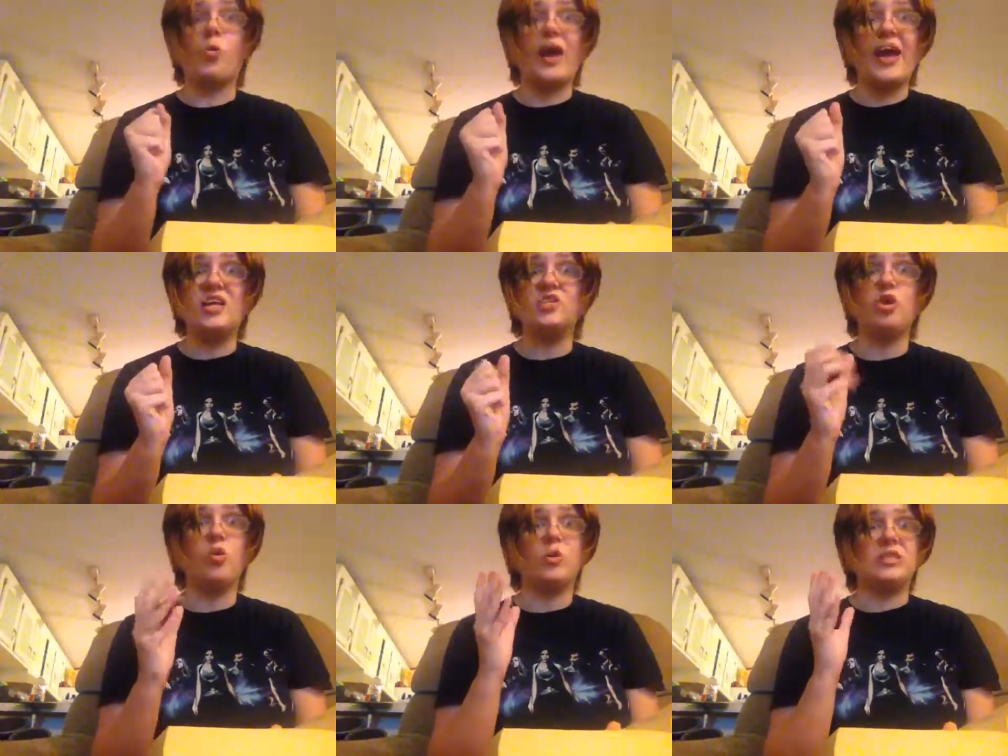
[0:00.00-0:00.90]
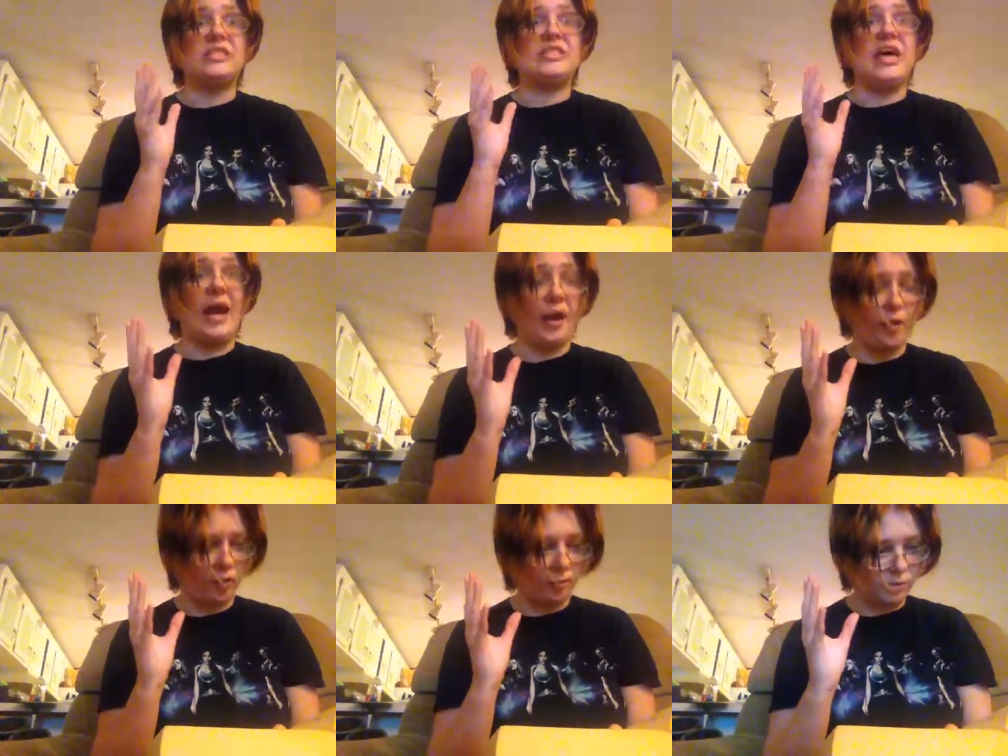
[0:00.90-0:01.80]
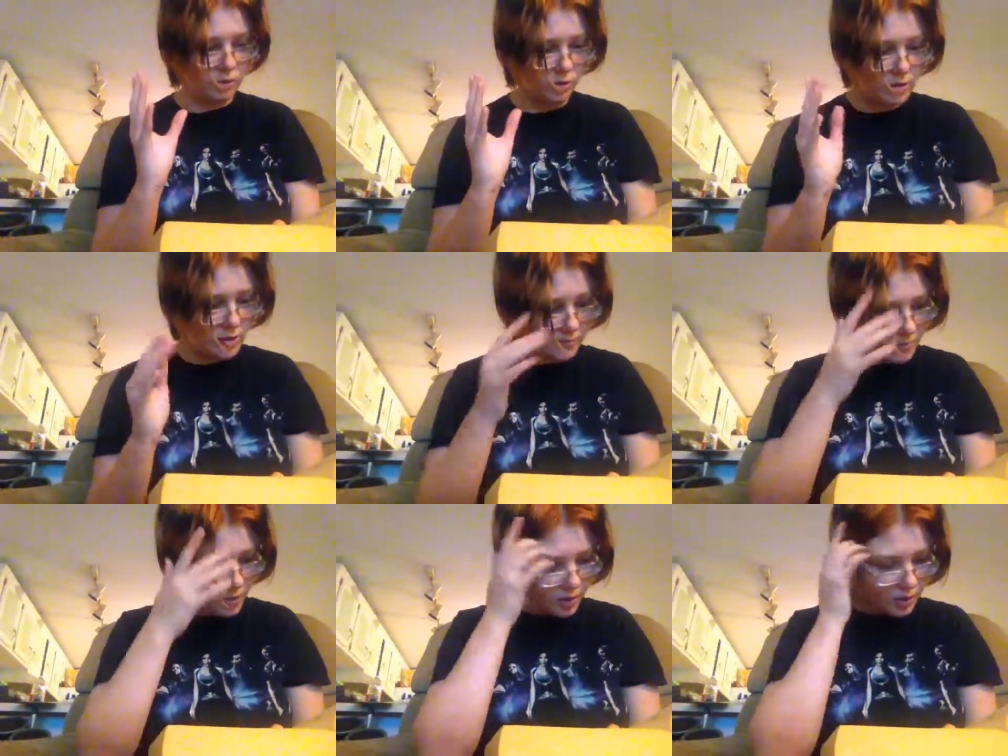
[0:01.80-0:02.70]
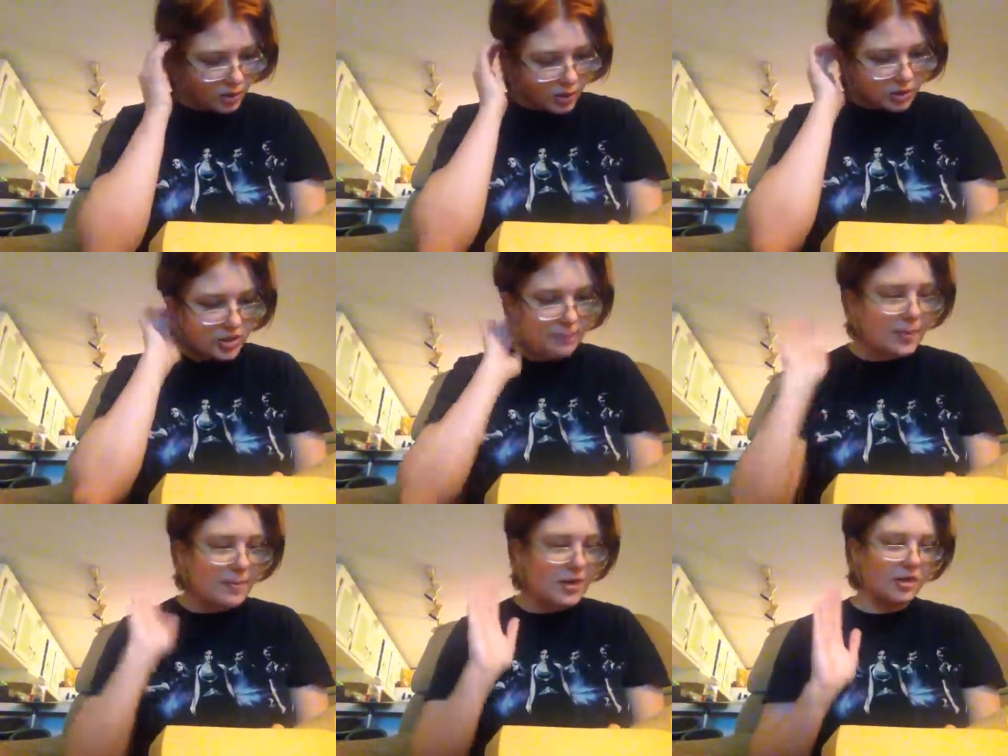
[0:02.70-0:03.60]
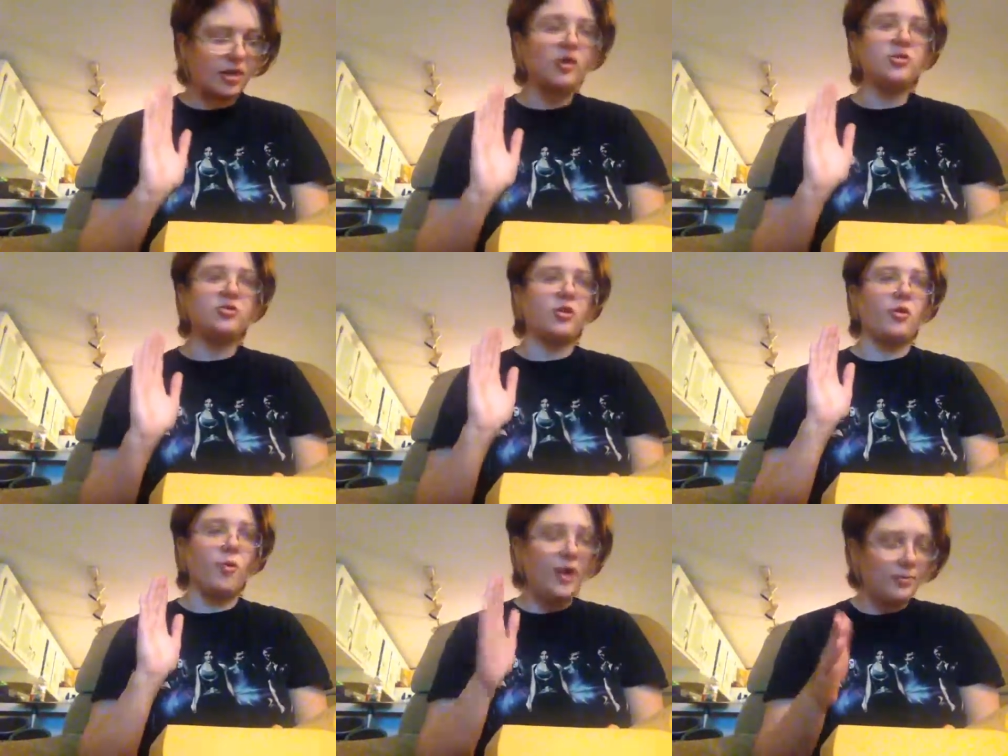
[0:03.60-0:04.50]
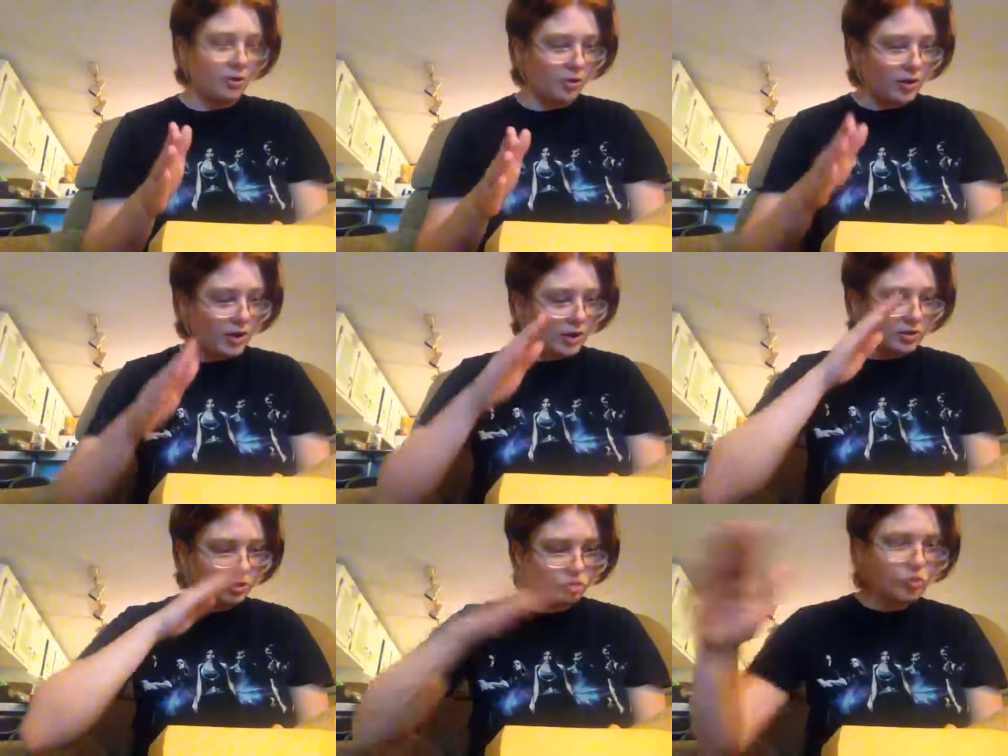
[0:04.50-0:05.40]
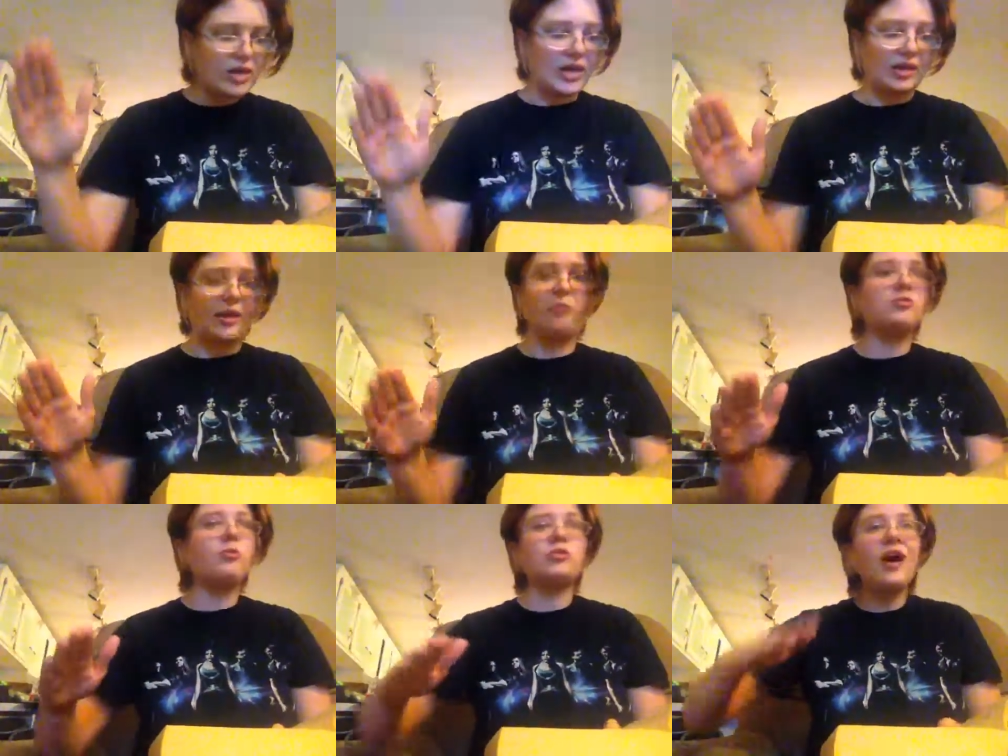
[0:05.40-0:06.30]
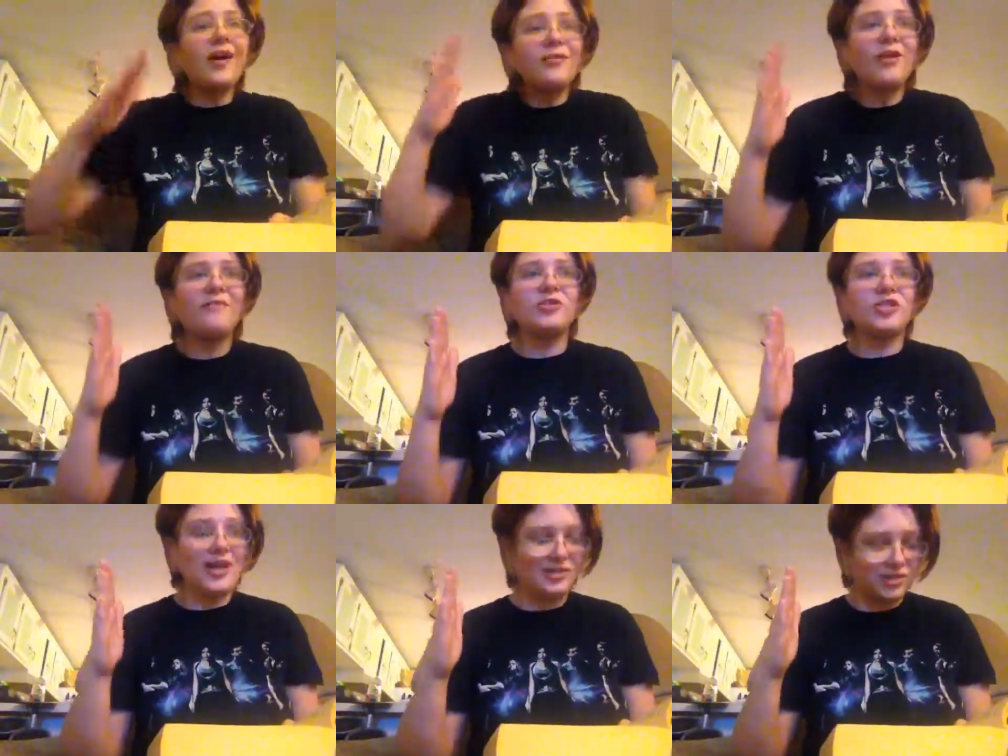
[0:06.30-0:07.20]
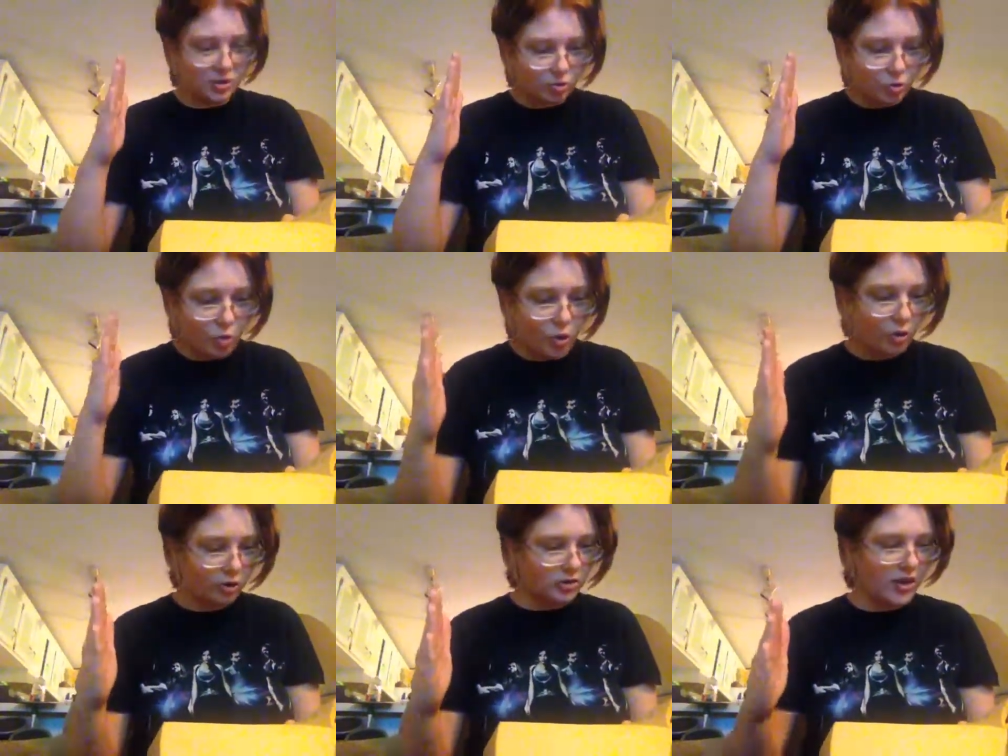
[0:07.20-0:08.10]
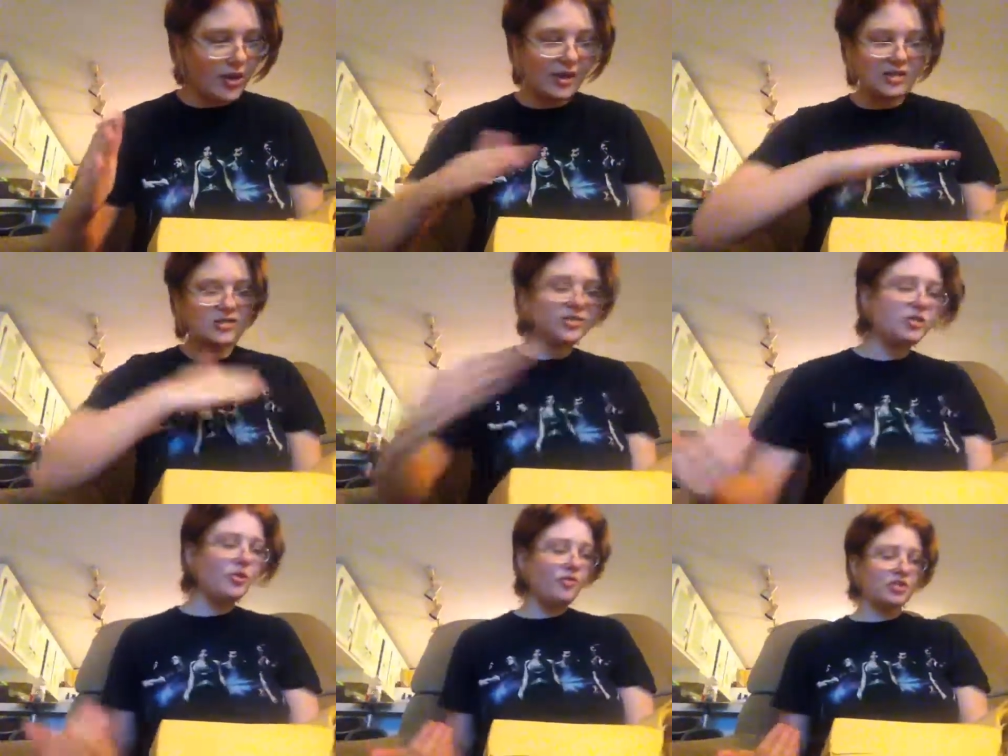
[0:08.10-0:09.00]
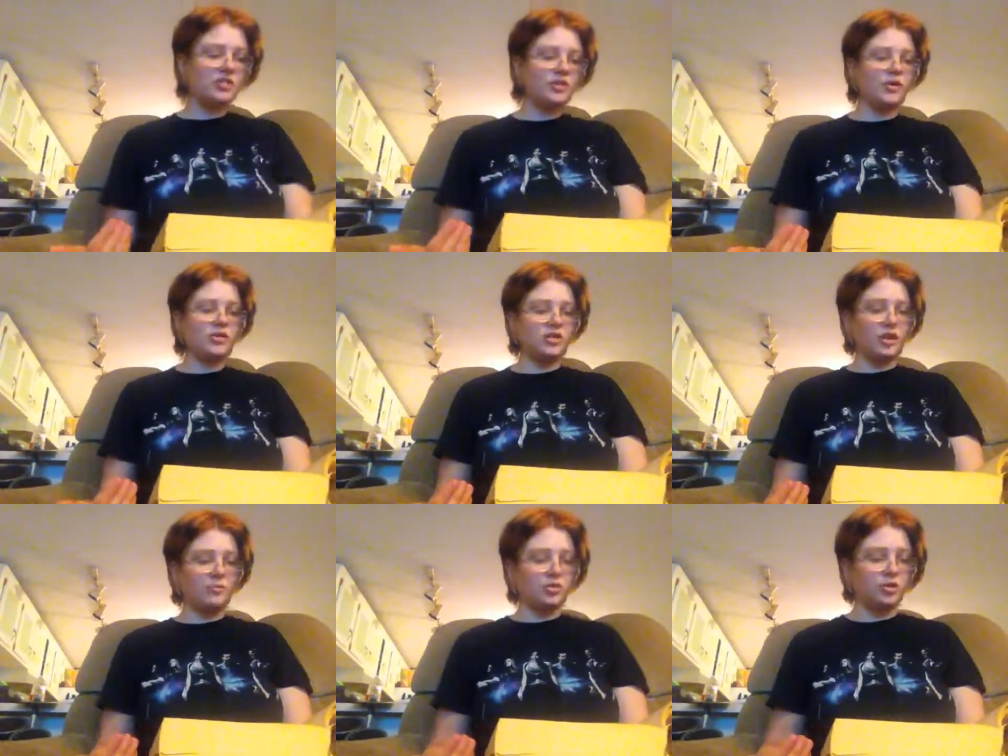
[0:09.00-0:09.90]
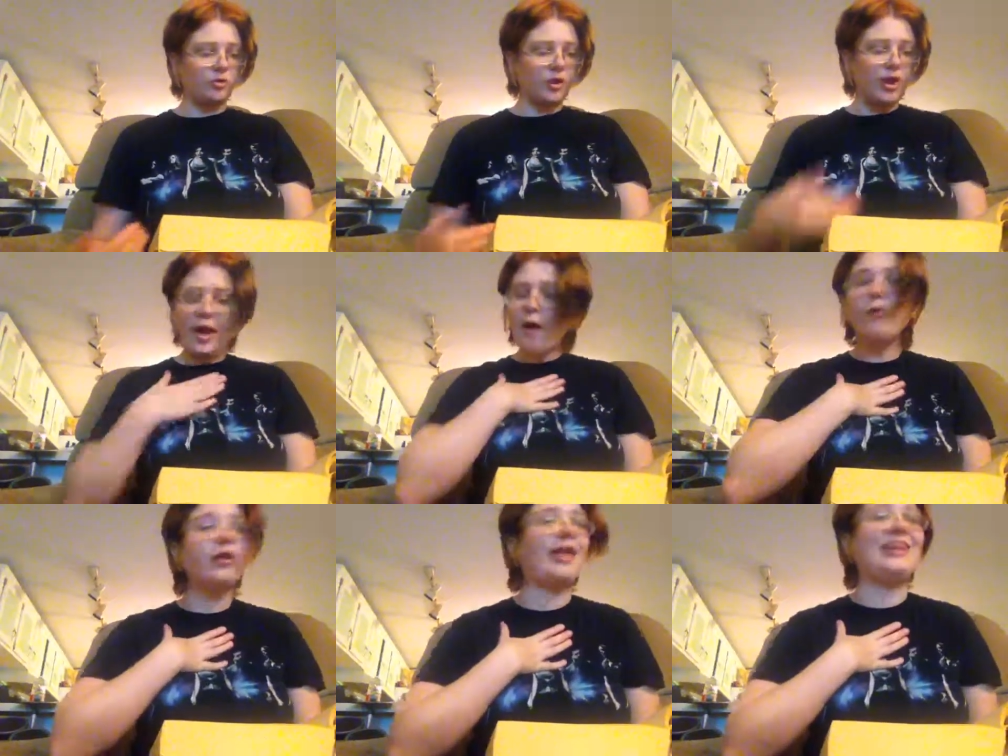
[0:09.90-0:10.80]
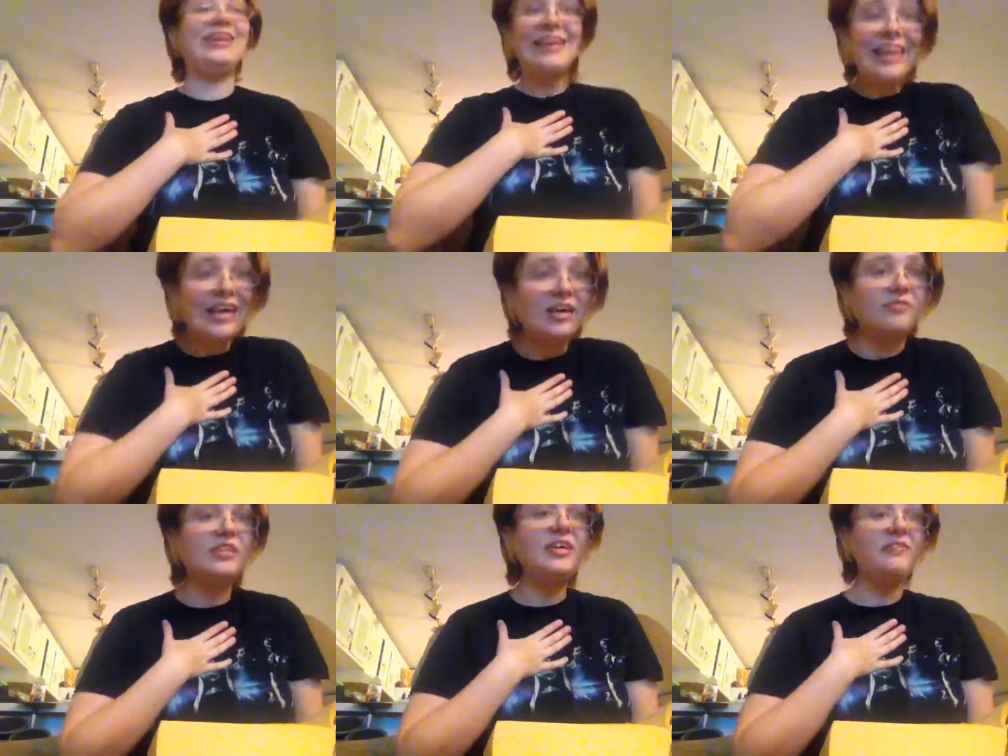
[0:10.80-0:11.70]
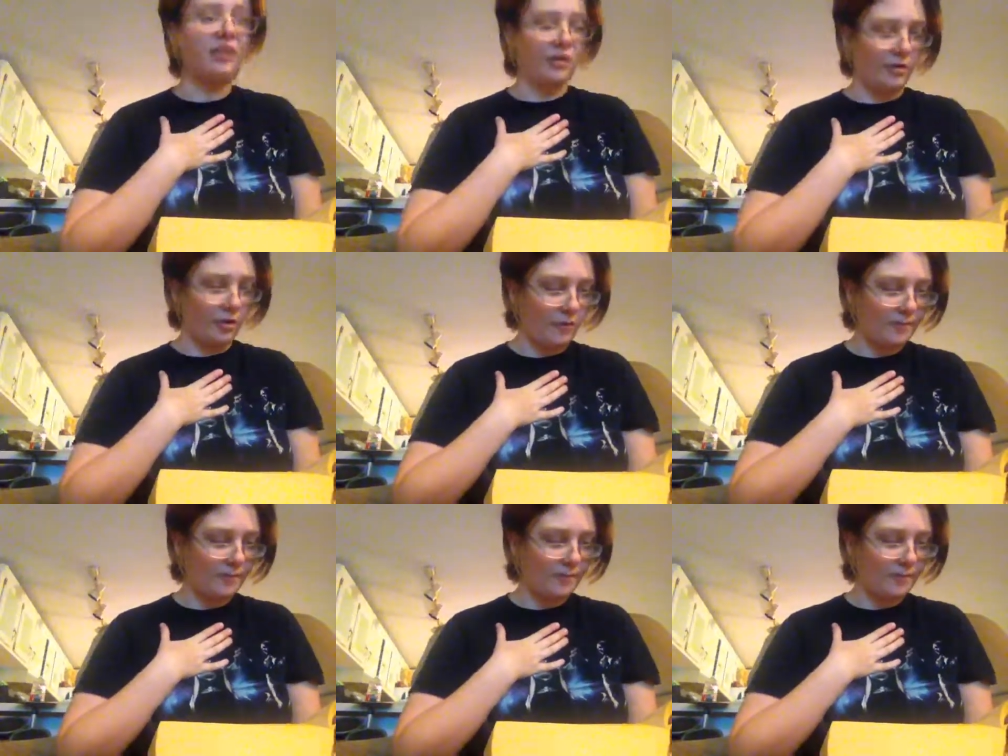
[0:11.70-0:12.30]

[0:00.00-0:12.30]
rage was terrible. She beat me the colors of the rainbow shrieking that I was the most ungrateful child in the world and didn't deserve the consideration I had been showed. How could I think of leaving her?